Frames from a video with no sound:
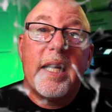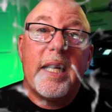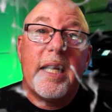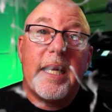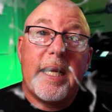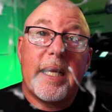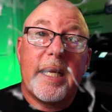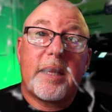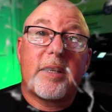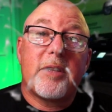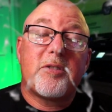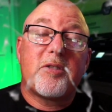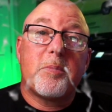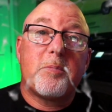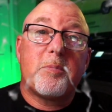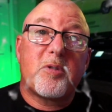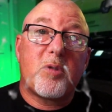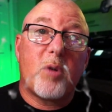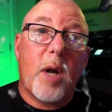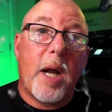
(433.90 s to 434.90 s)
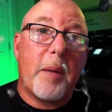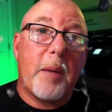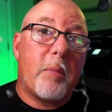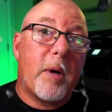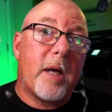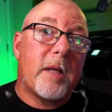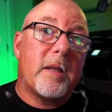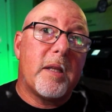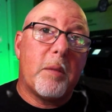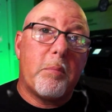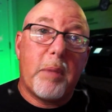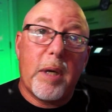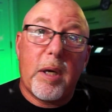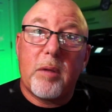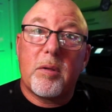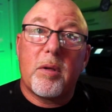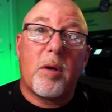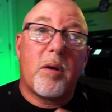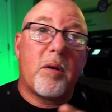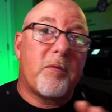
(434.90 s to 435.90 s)
hit the subscribe button, the bell
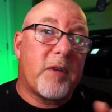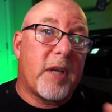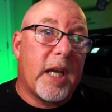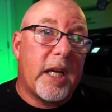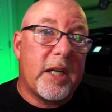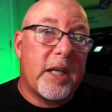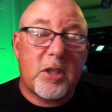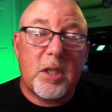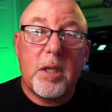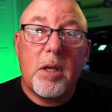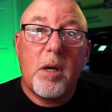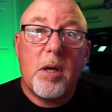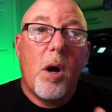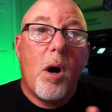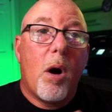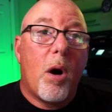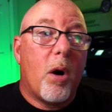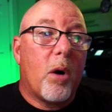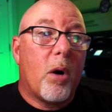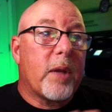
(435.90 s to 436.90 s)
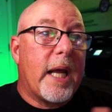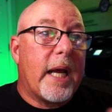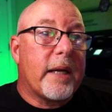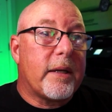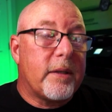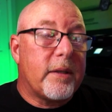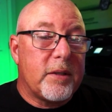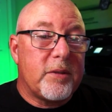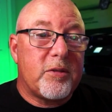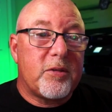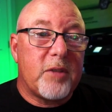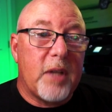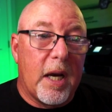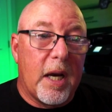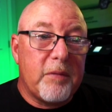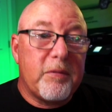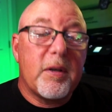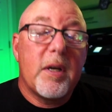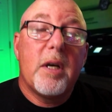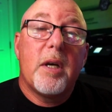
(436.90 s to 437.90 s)
notification, all that good
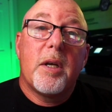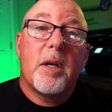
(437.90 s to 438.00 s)
stuff.